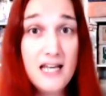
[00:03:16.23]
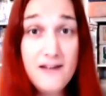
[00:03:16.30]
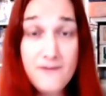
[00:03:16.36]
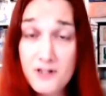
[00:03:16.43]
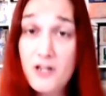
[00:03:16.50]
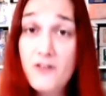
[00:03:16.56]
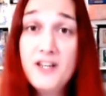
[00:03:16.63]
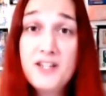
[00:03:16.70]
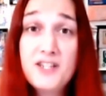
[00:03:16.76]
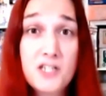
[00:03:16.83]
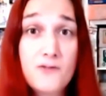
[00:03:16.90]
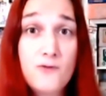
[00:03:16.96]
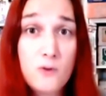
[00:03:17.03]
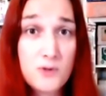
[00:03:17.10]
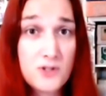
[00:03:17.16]
even though the
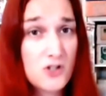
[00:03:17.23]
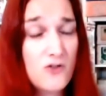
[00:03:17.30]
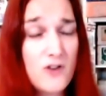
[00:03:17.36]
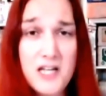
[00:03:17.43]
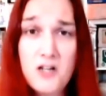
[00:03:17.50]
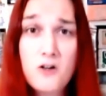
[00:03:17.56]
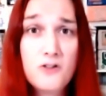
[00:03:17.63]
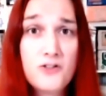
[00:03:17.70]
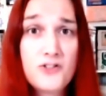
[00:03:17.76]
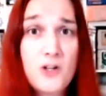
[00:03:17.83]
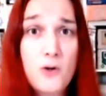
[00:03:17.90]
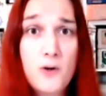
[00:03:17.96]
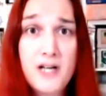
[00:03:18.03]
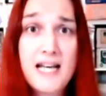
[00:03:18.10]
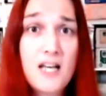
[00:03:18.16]
N64 was a great
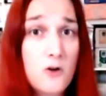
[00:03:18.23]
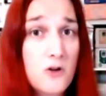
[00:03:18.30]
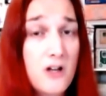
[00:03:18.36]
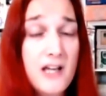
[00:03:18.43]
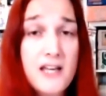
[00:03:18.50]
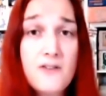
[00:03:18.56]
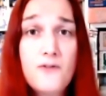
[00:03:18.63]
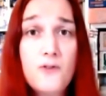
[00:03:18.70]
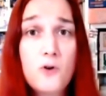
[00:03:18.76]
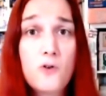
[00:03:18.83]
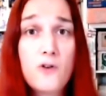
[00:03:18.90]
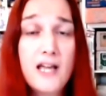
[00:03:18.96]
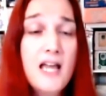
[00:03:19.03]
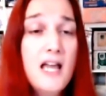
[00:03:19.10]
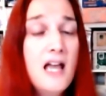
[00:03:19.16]
console and had a lot going
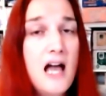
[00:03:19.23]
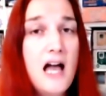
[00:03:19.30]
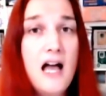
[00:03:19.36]
for it,